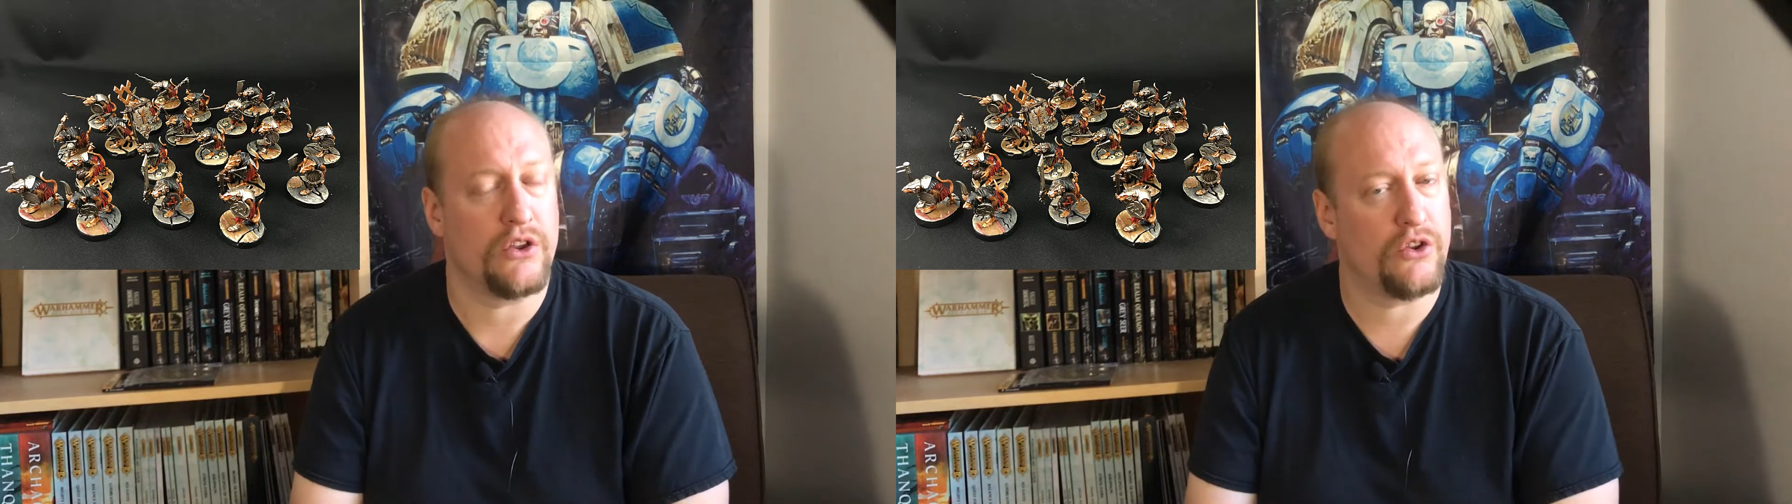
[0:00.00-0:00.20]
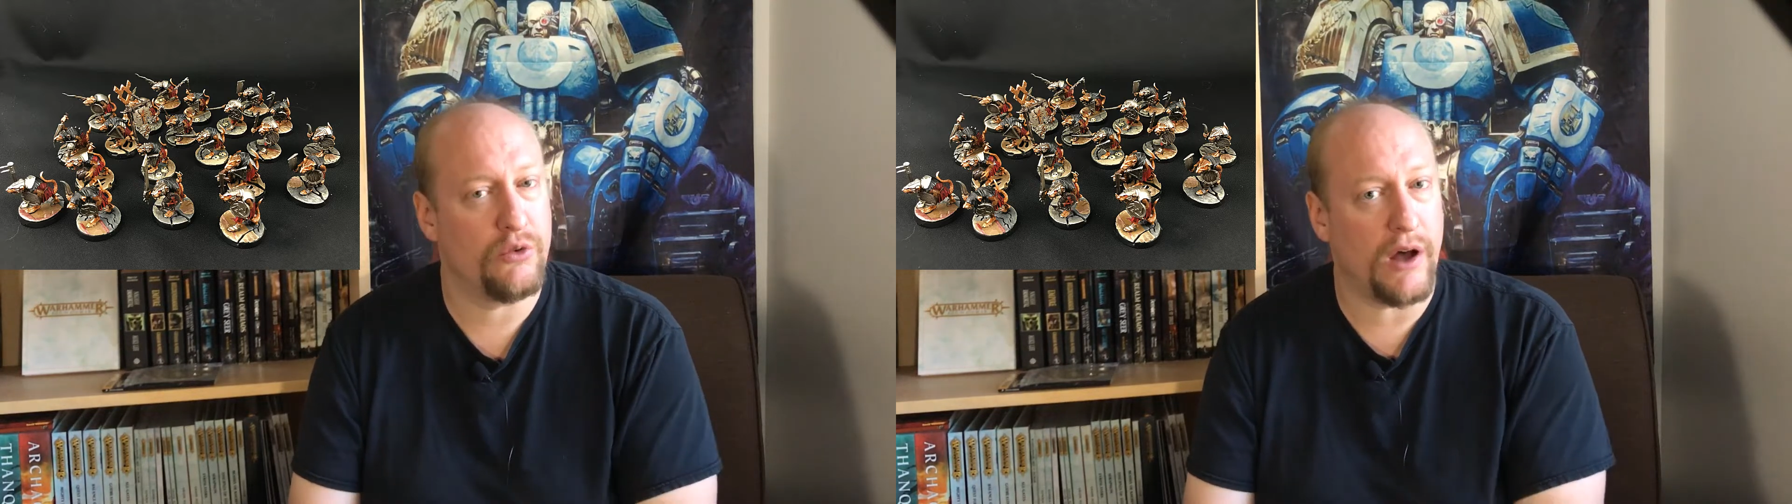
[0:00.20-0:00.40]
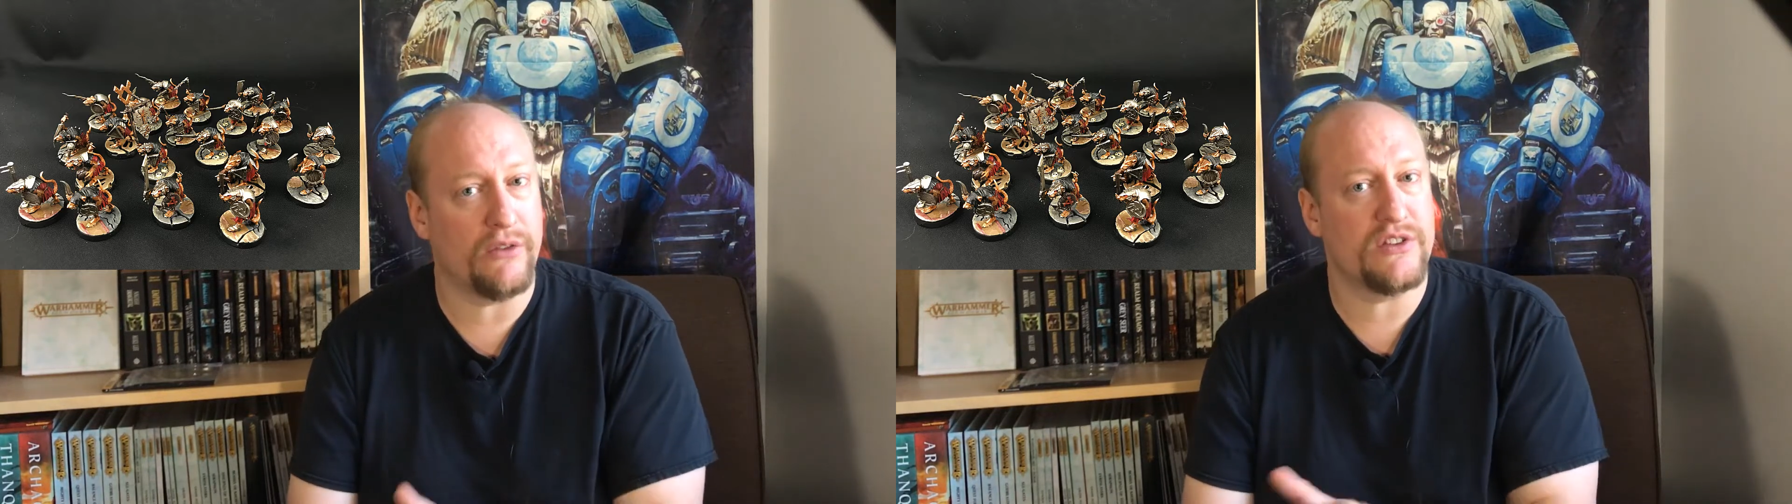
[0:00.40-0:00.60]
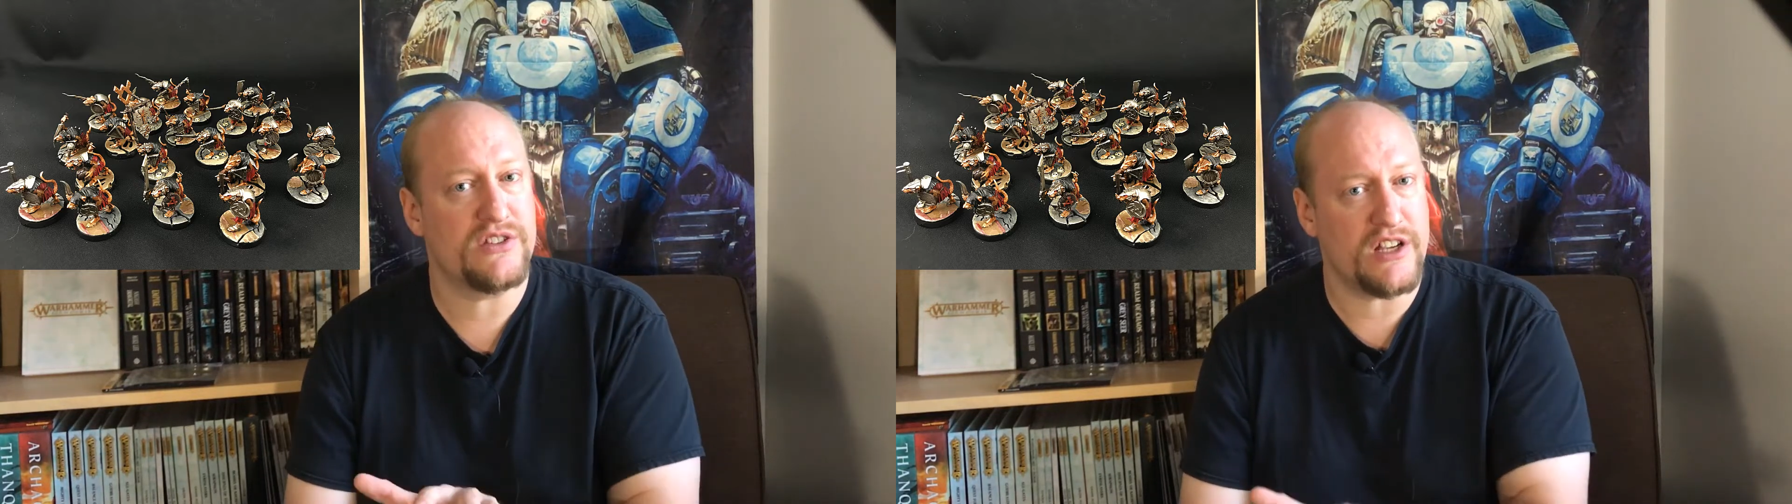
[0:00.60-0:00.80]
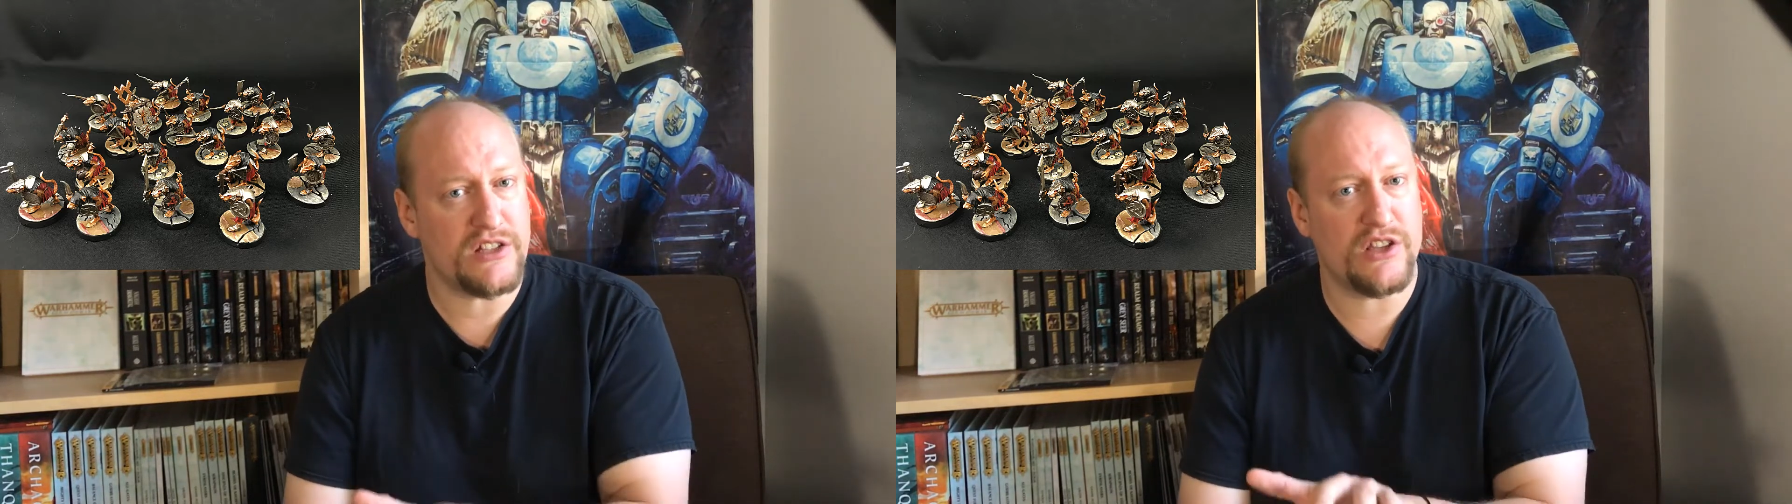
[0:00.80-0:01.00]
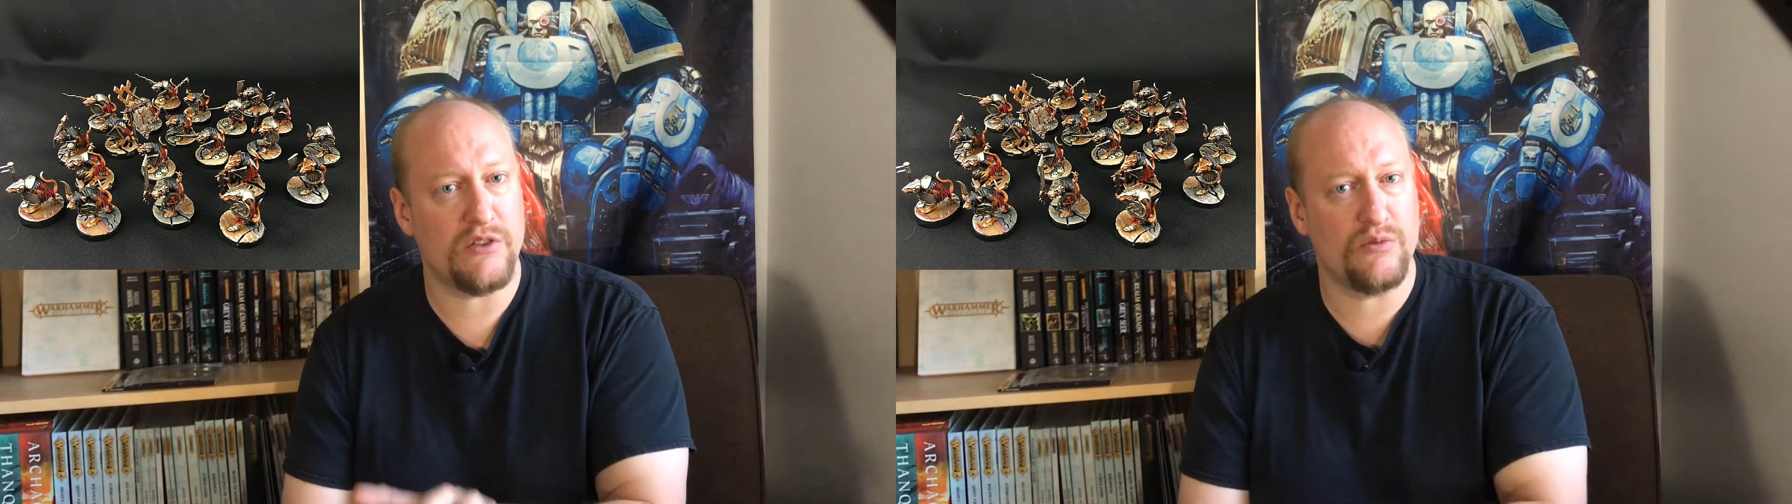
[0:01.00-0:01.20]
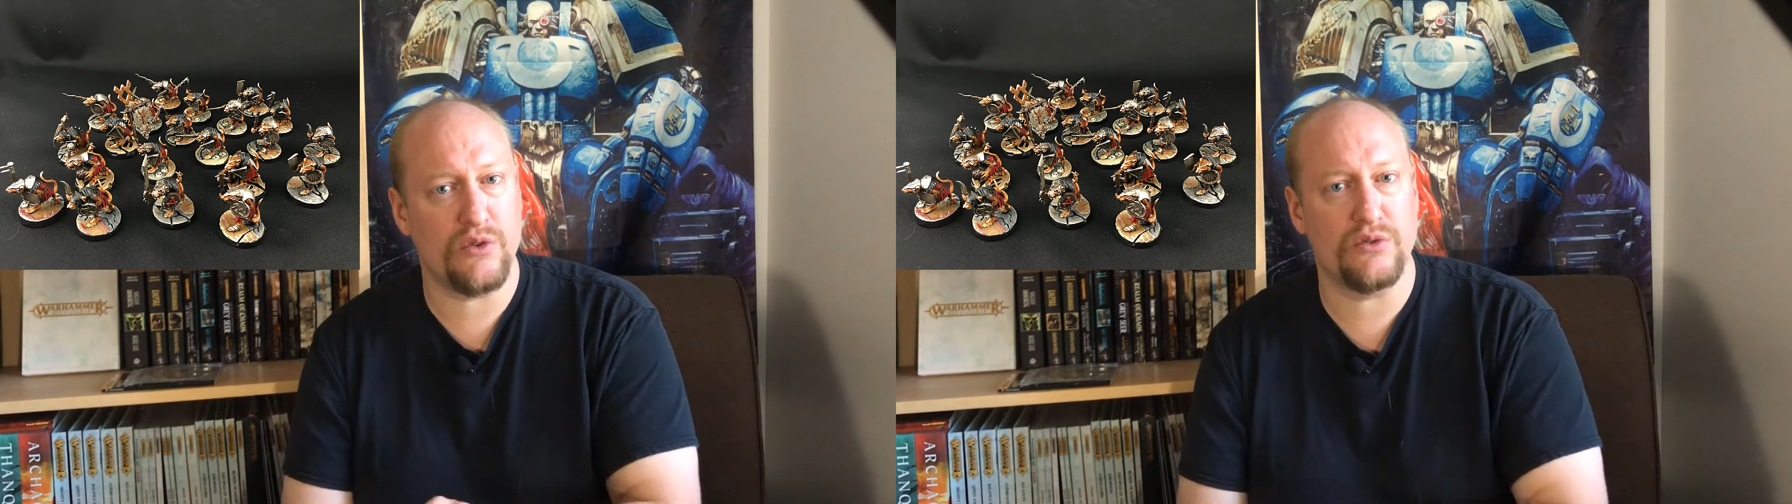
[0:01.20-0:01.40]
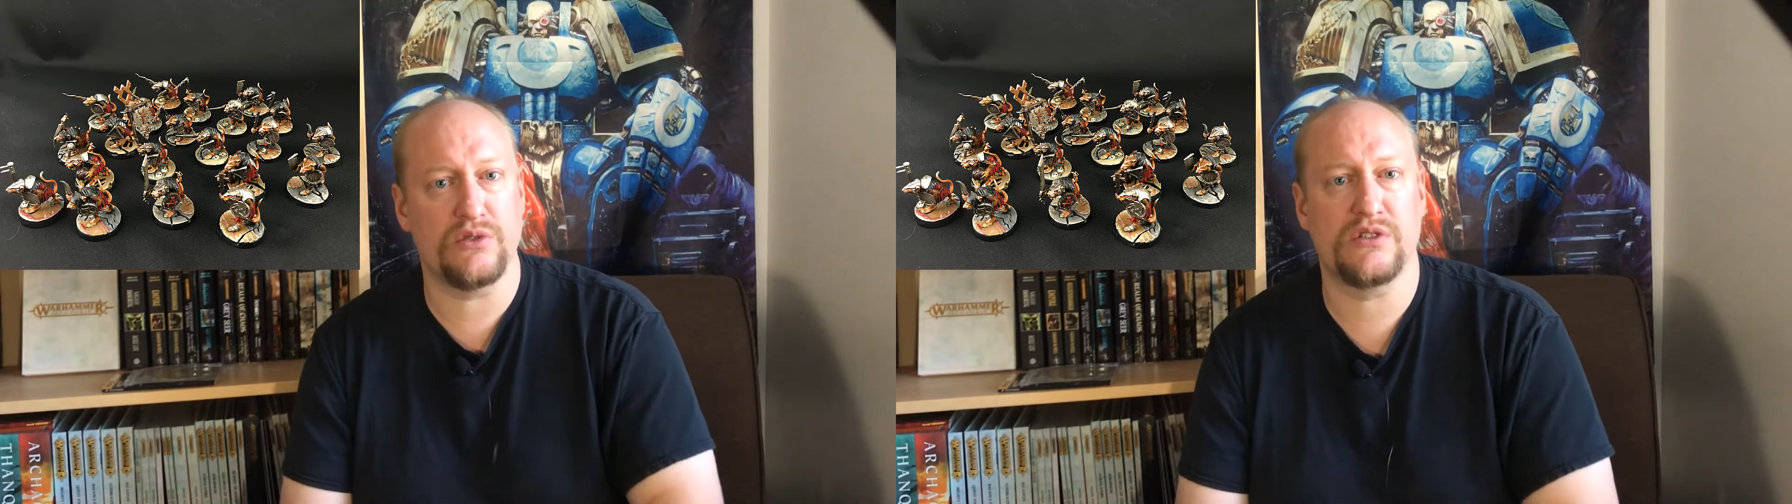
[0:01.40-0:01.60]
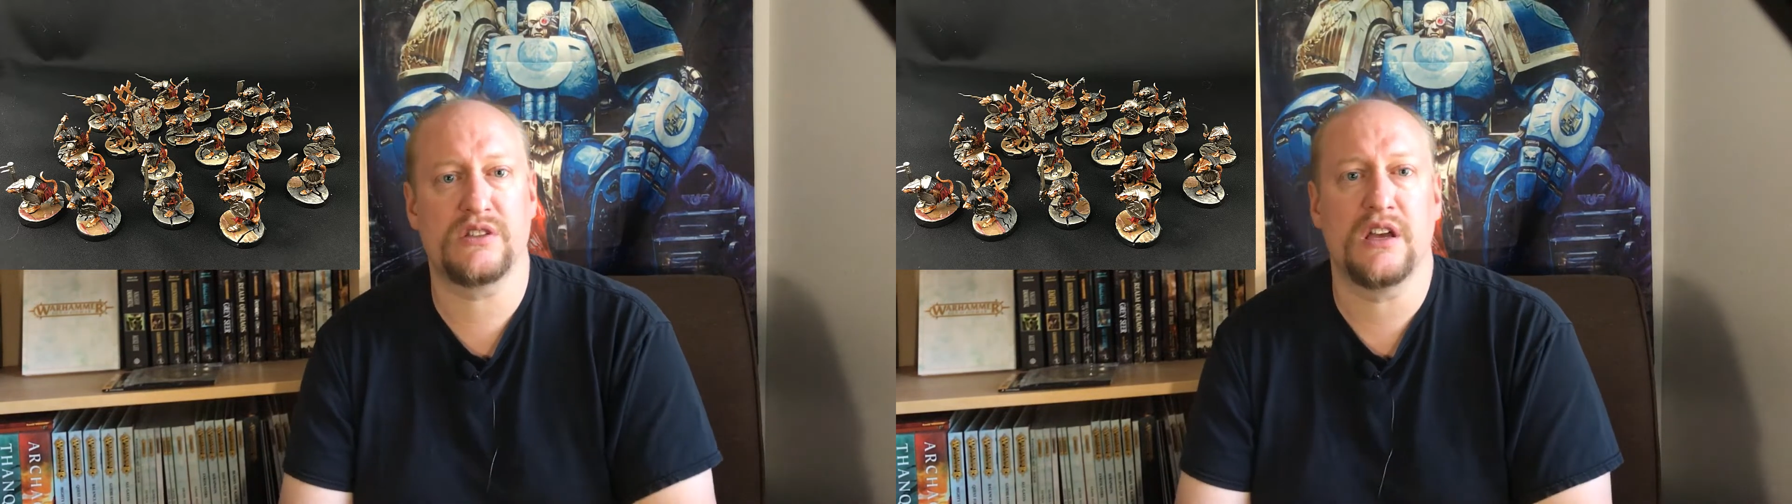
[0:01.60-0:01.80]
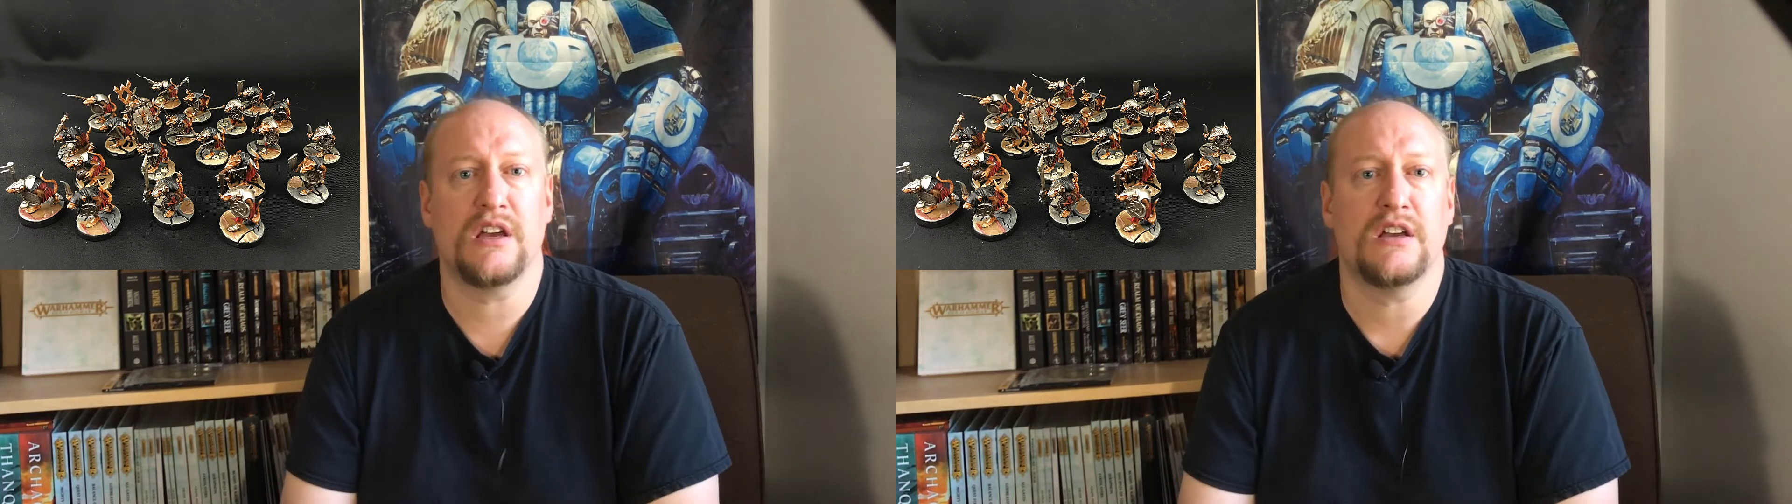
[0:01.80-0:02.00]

12 to 16 wounds